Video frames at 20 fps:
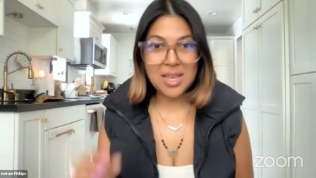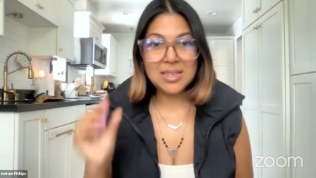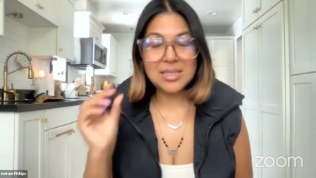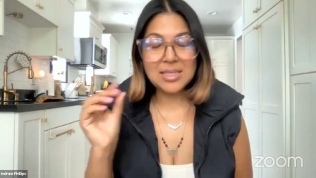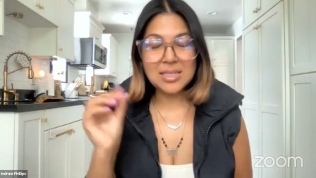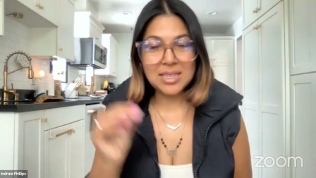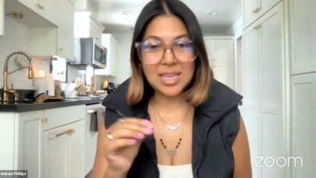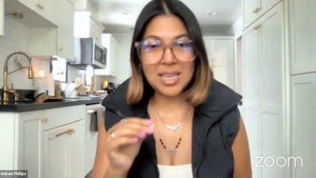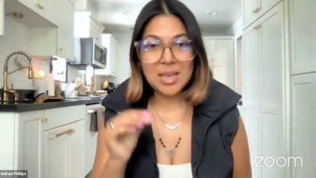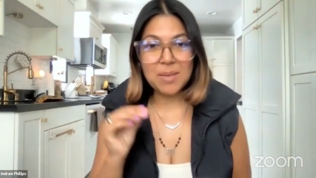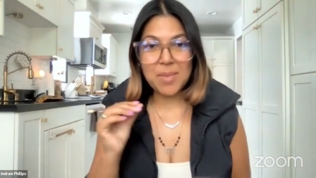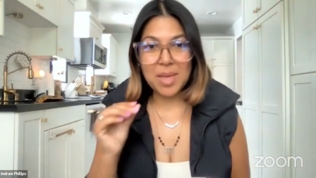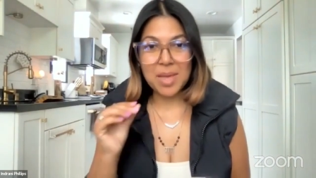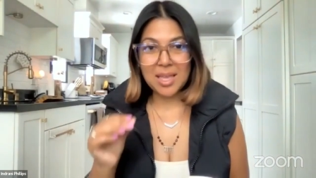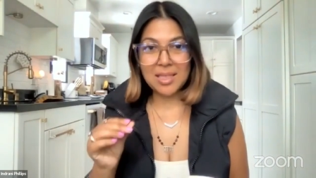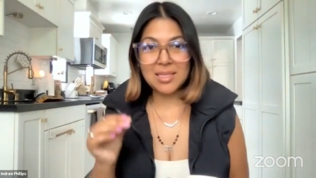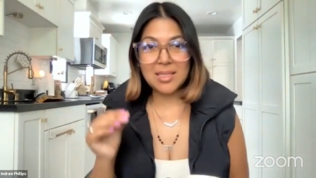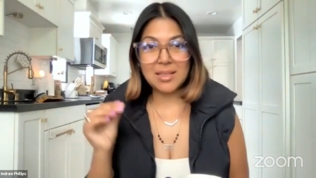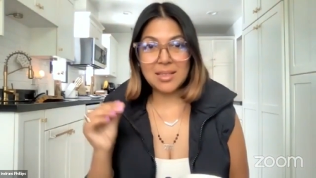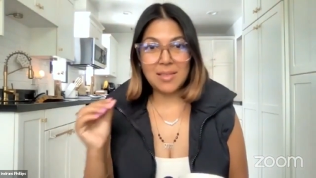see him
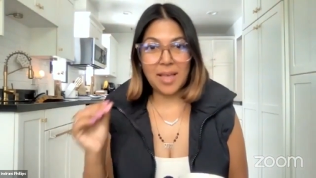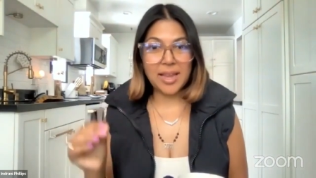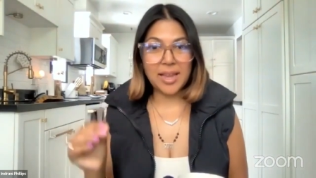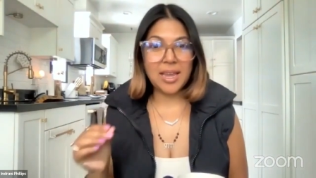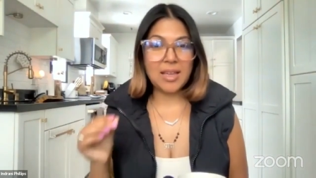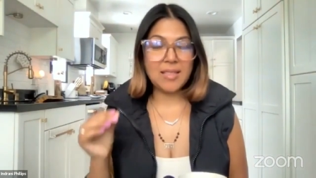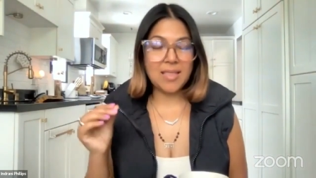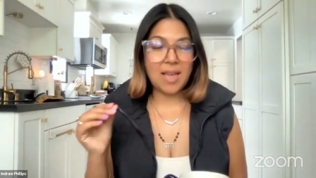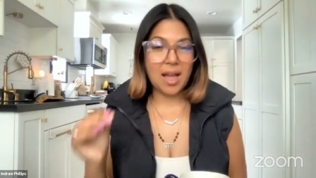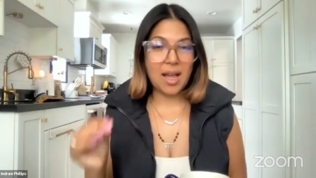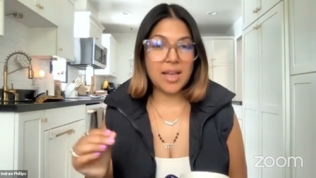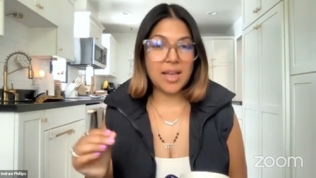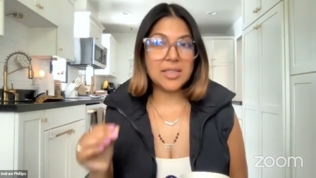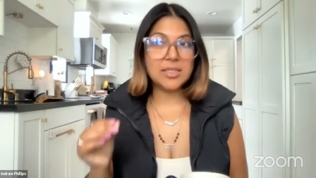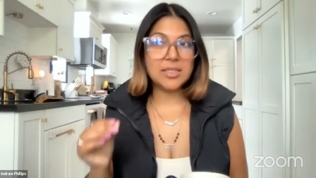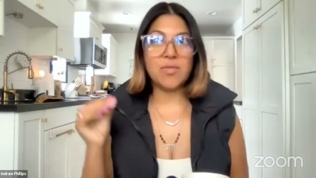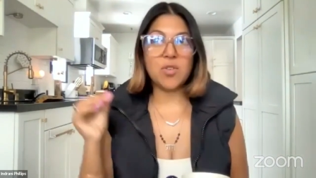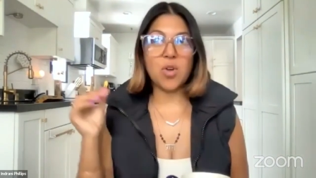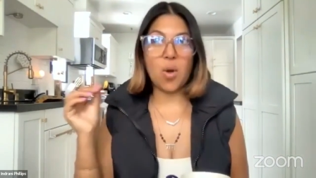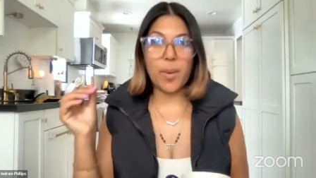in the light in the
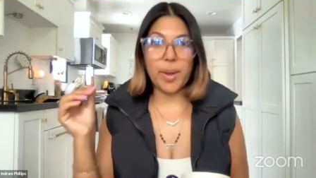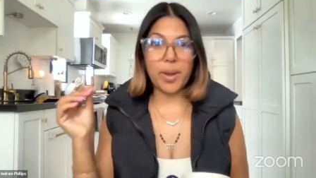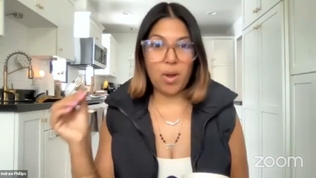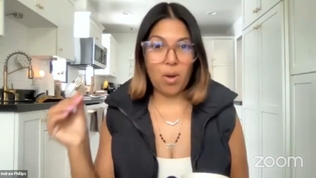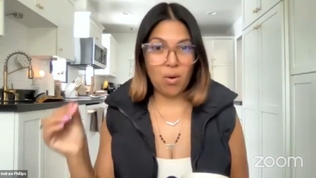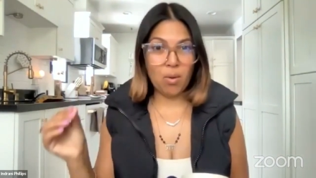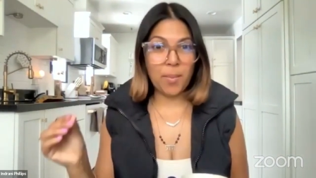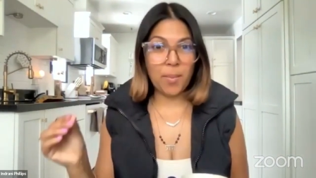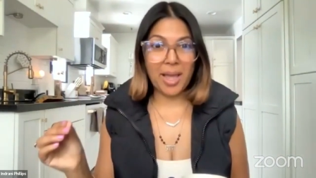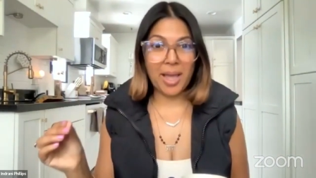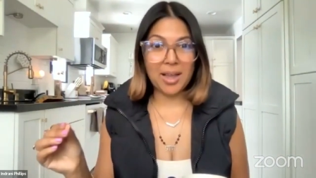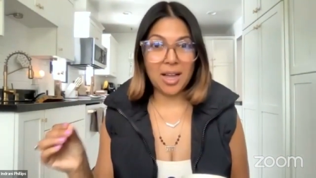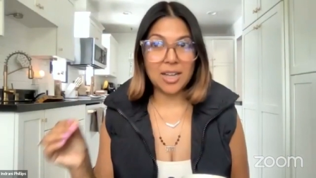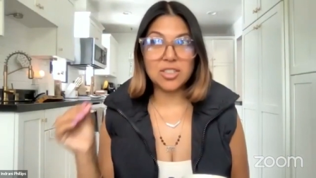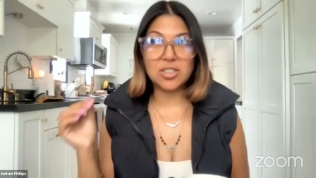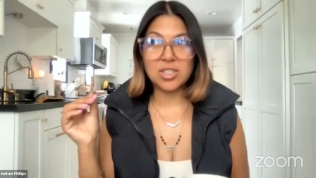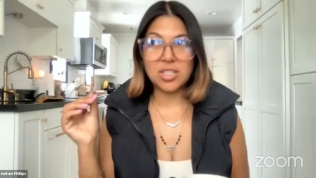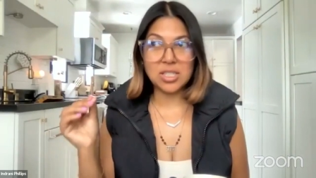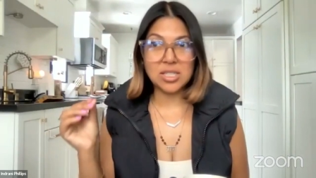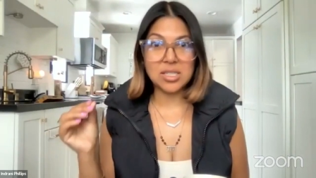eyes of going oh my
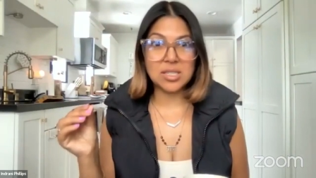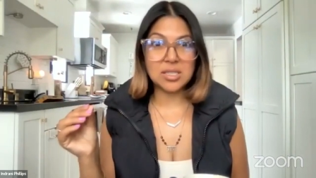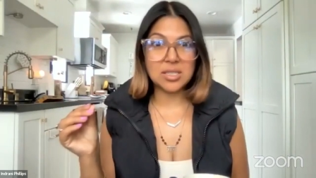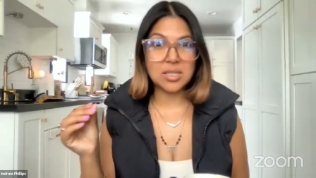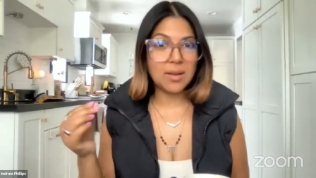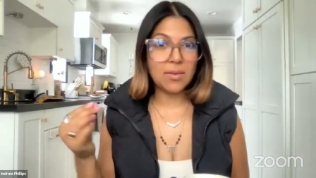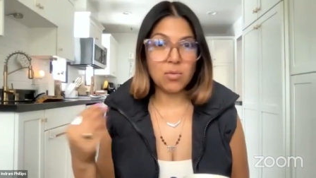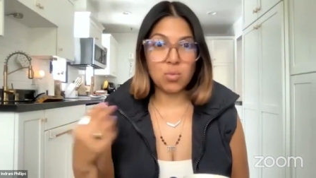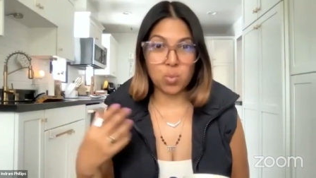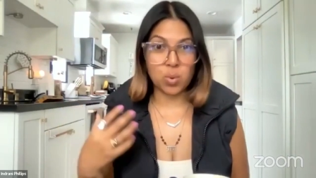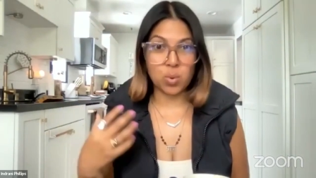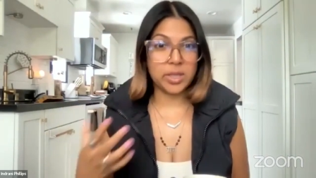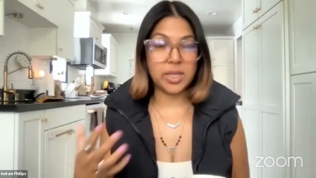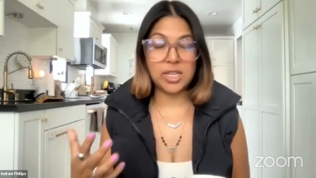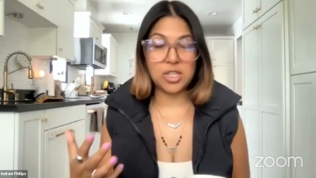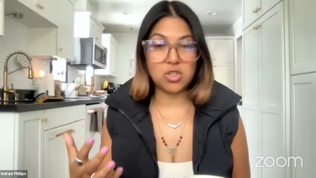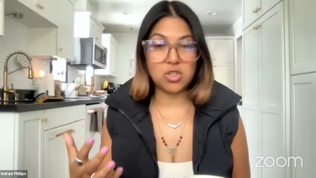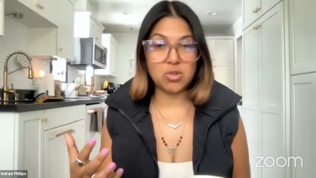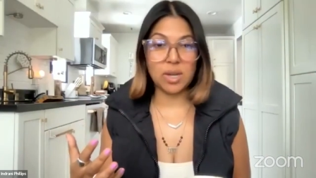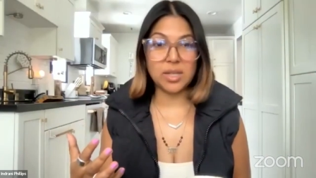gosh this is
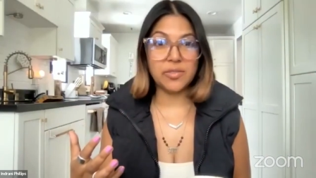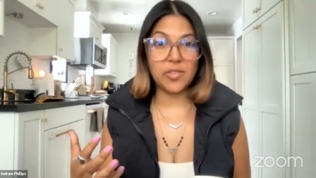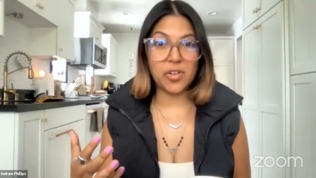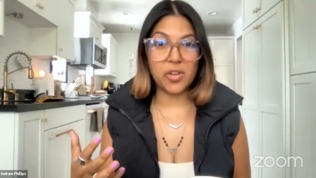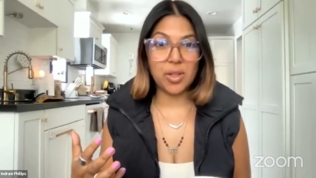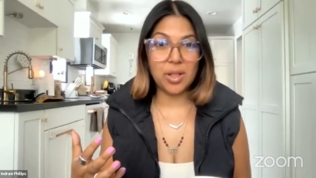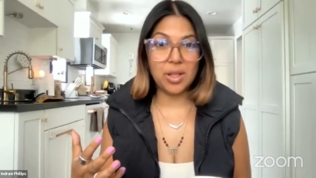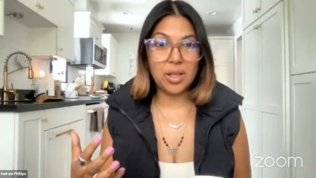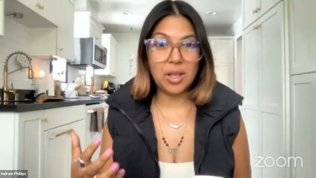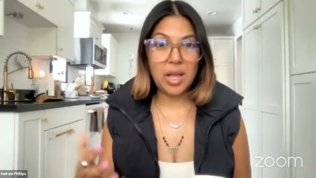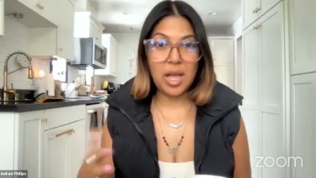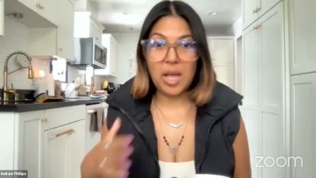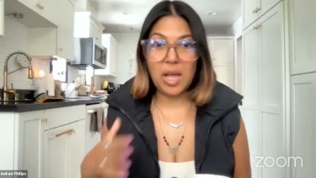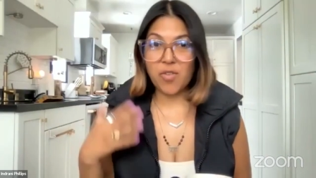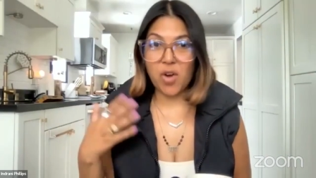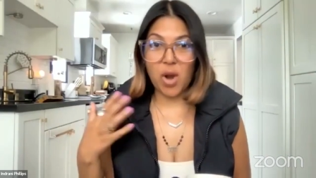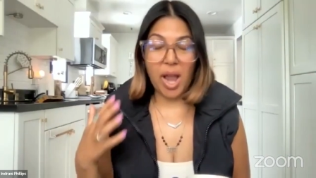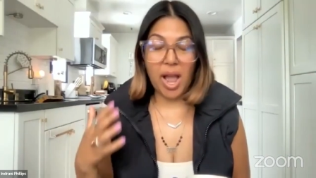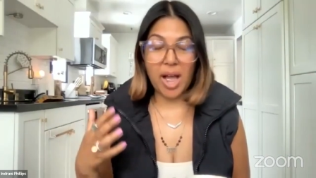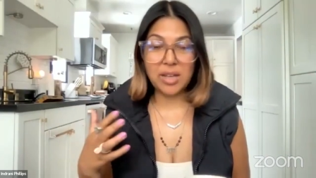really stressful
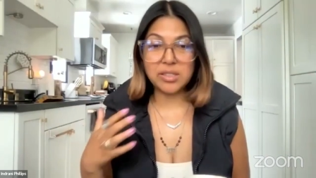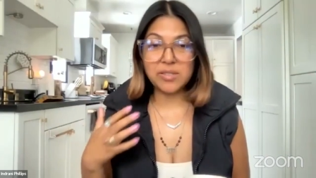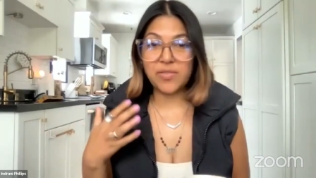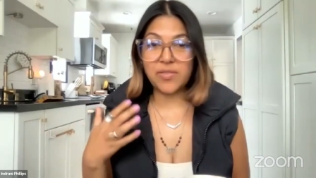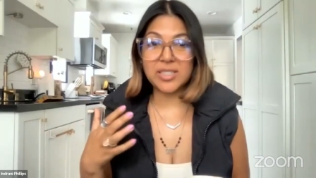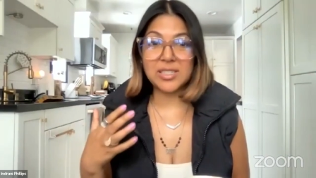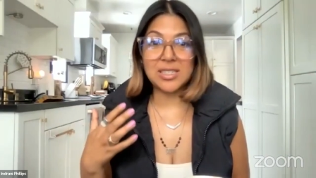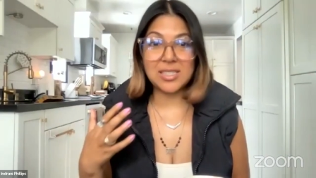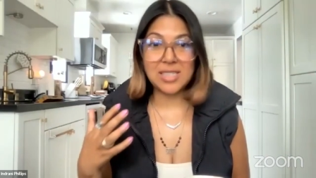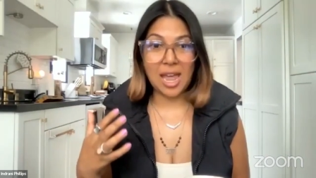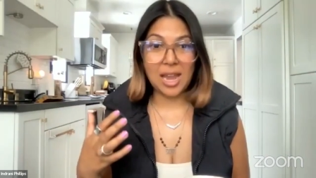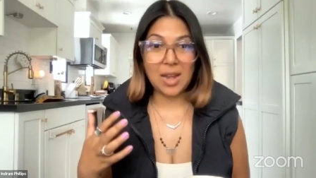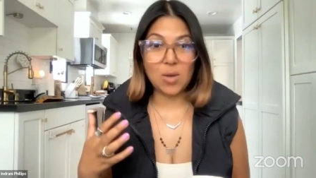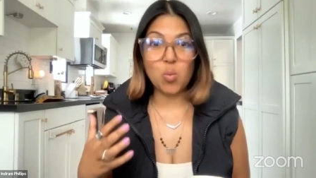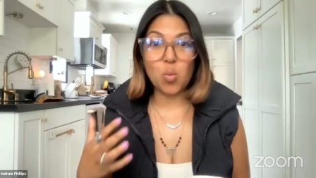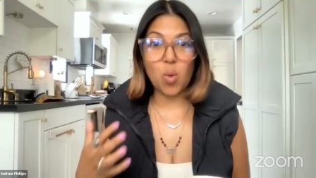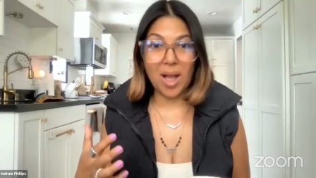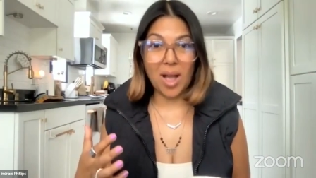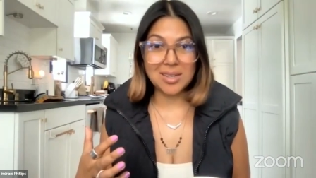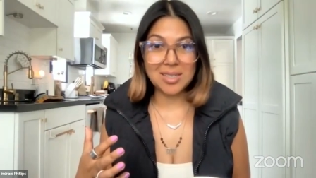For house floods
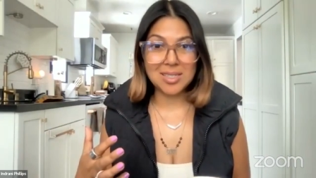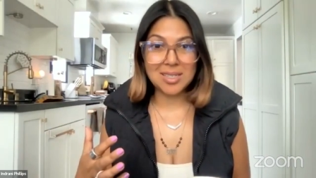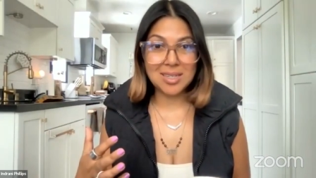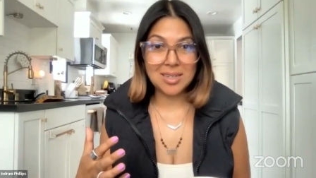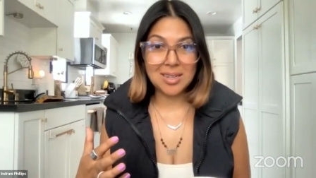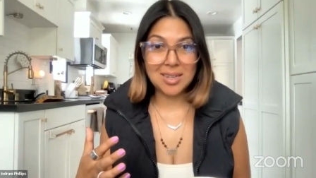then what